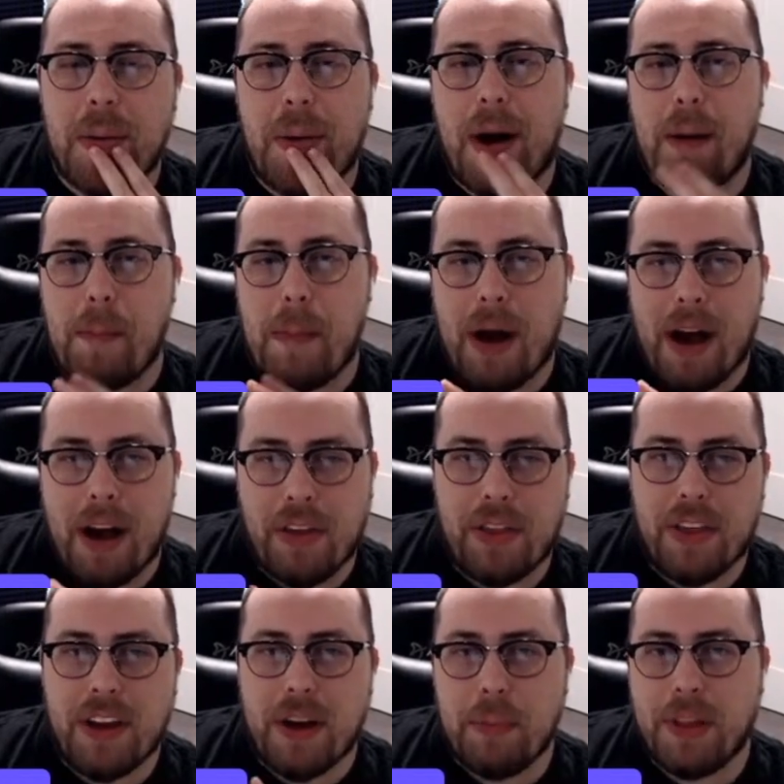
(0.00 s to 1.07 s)
think I'm
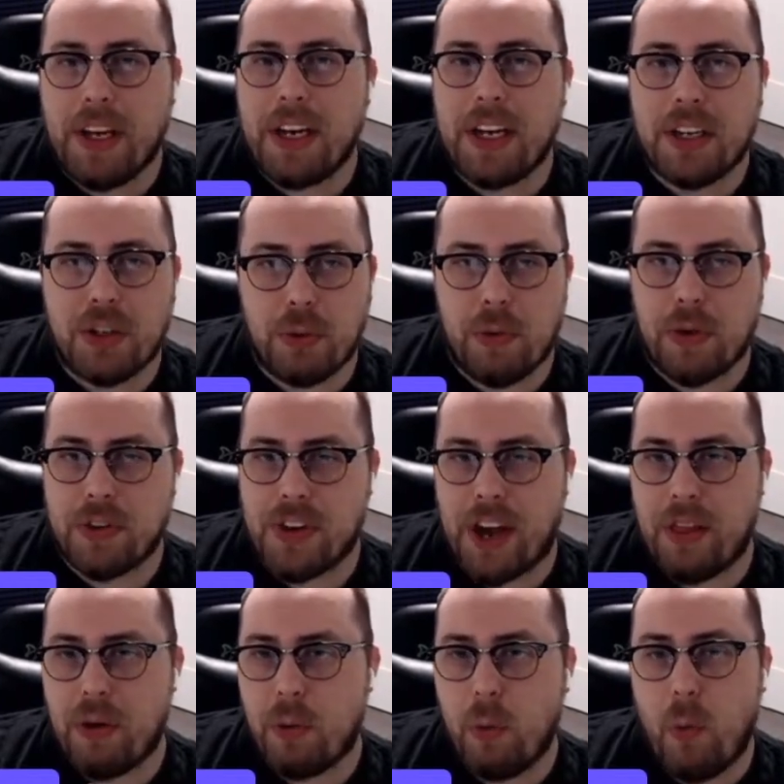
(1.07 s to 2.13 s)
leaning towards either
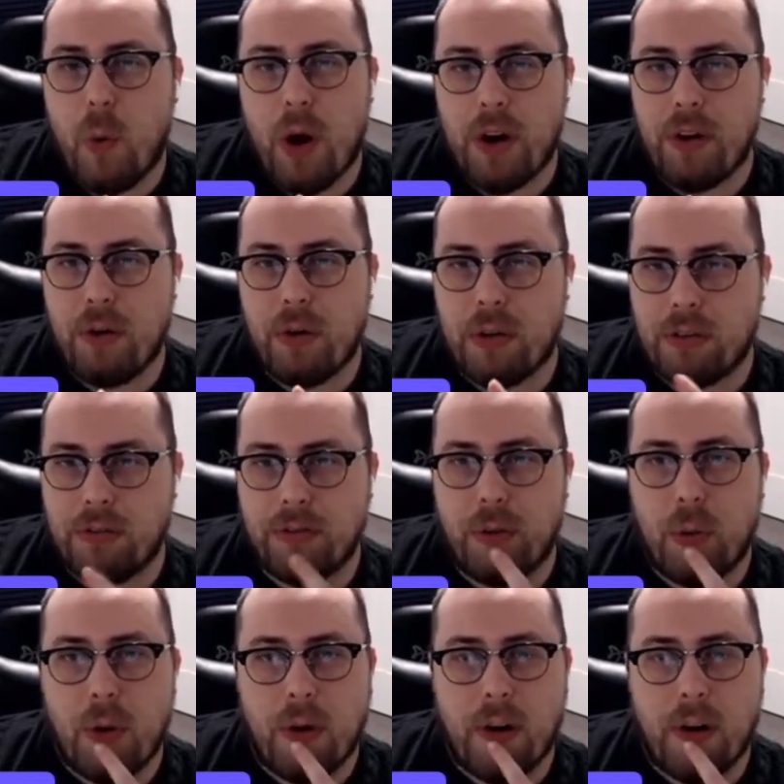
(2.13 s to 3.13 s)
1 or 4.